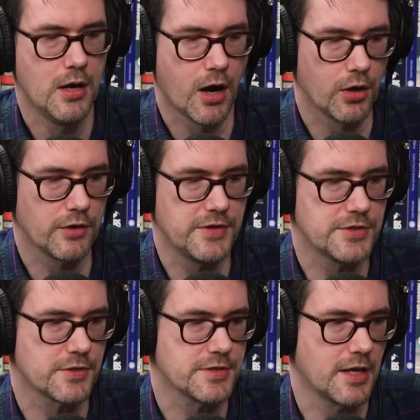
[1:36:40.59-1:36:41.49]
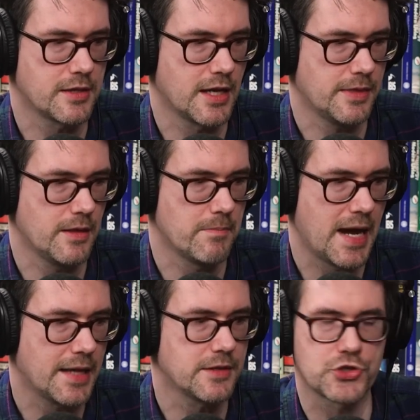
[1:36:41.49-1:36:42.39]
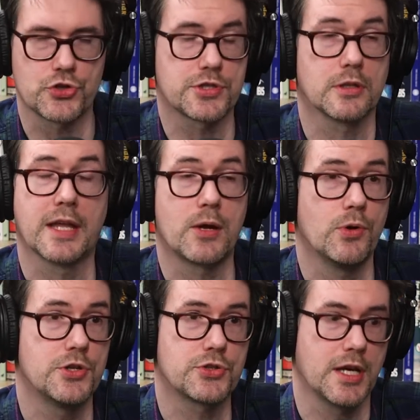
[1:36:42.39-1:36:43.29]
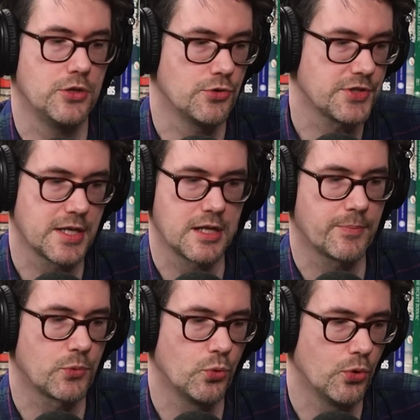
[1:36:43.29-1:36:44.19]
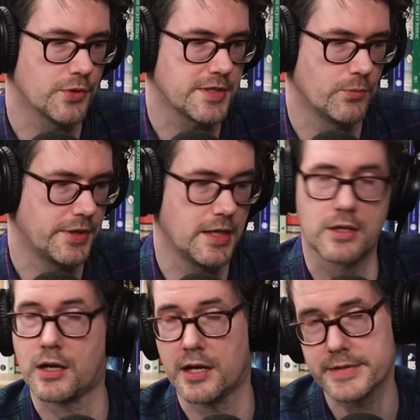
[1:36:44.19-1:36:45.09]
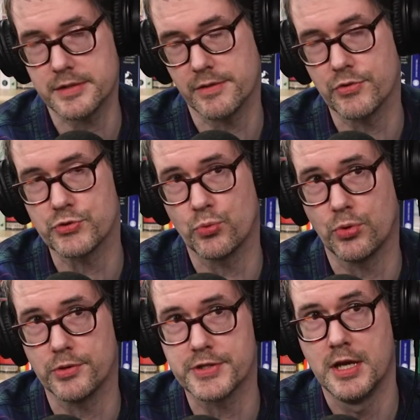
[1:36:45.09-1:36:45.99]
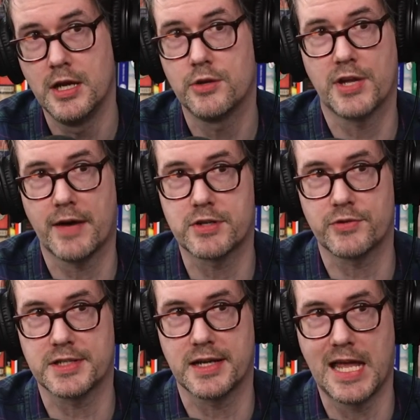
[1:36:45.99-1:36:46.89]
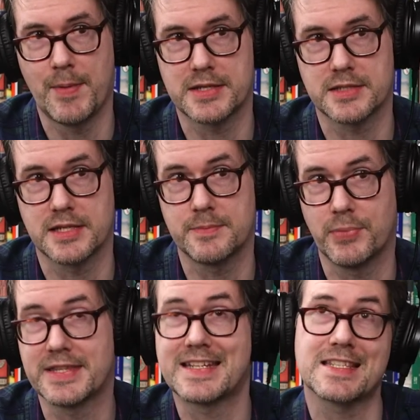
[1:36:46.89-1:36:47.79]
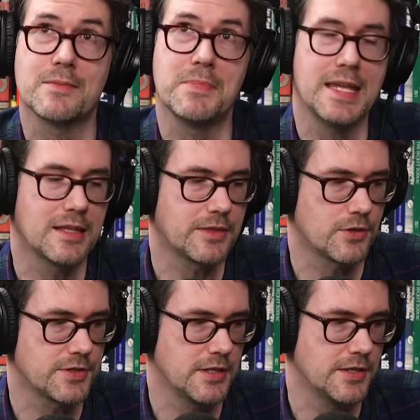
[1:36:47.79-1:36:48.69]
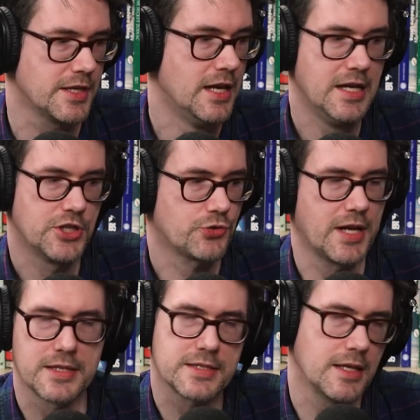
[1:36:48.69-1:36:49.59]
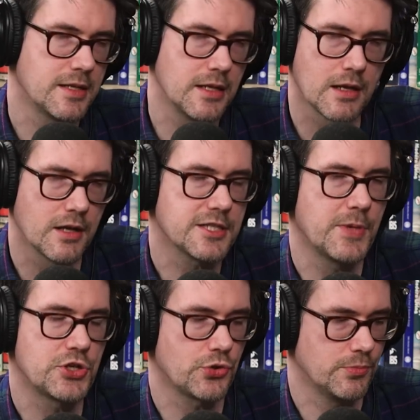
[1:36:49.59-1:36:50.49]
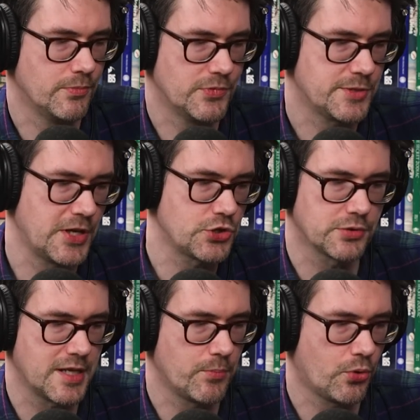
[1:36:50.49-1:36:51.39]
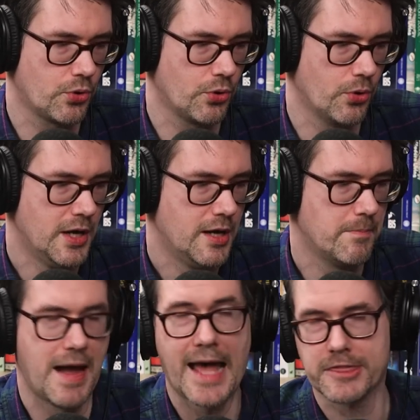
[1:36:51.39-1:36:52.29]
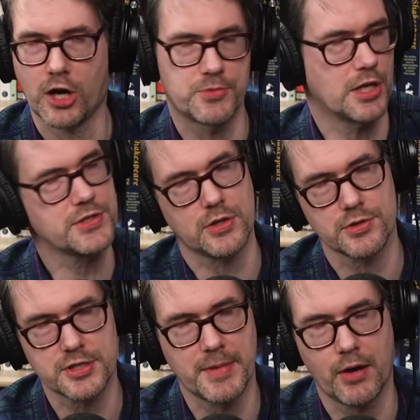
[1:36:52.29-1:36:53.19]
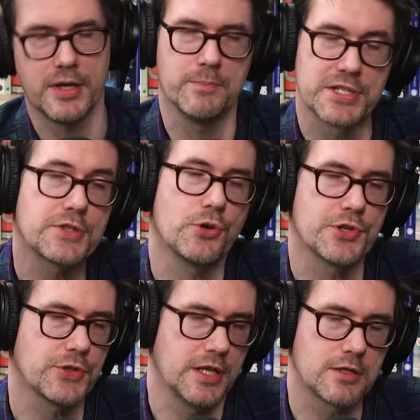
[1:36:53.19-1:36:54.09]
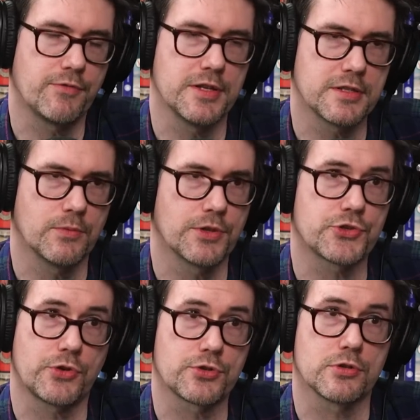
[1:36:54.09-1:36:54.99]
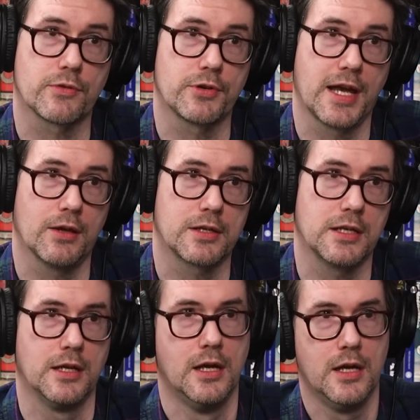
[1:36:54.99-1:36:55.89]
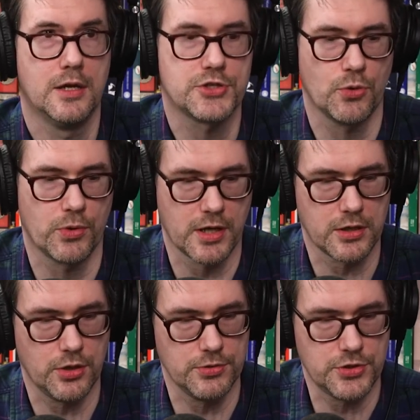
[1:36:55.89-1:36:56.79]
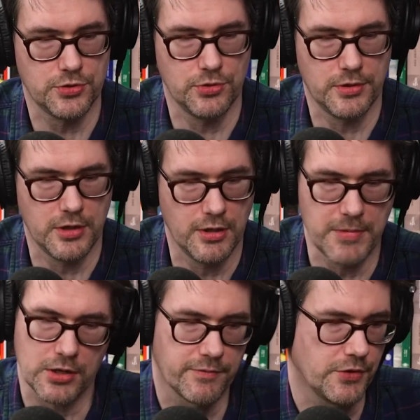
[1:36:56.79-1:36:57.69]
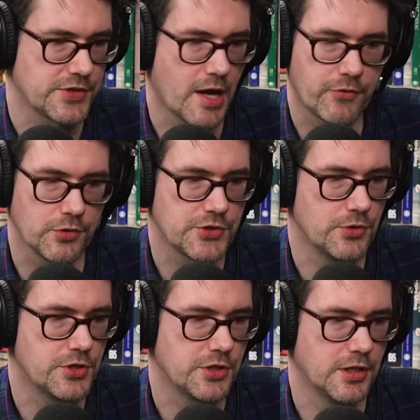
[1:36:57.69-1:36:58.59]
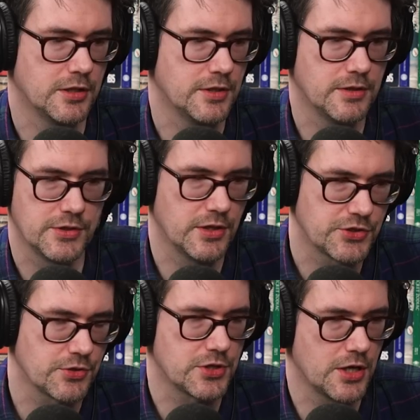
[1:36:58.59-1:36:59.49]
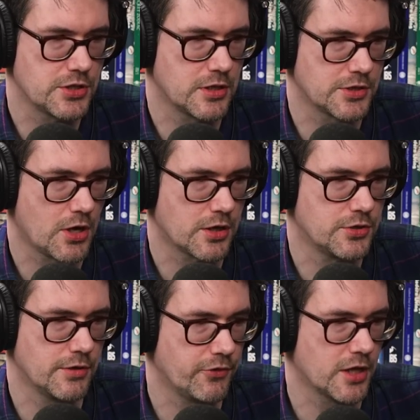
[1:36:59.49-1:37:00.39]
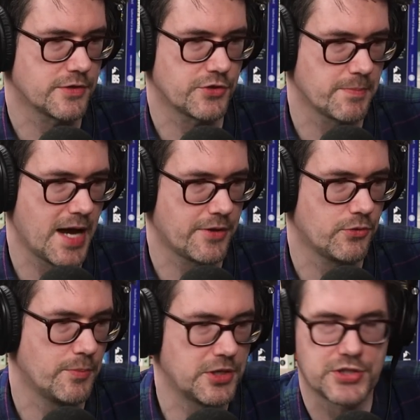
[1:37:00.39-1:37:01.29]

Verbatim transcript: All of these are saying that the math is just a language, that you're setting up the rules, and within the context of those rules, you have different dynamics. But that doesn't mean that there's these transcendent, non-spatial, spatial, temporal math objects that are somehow mysteriously interfacing with the structures of reality. So when I go to the American Philosophical Association, Association and talk to the philosophers of math who have been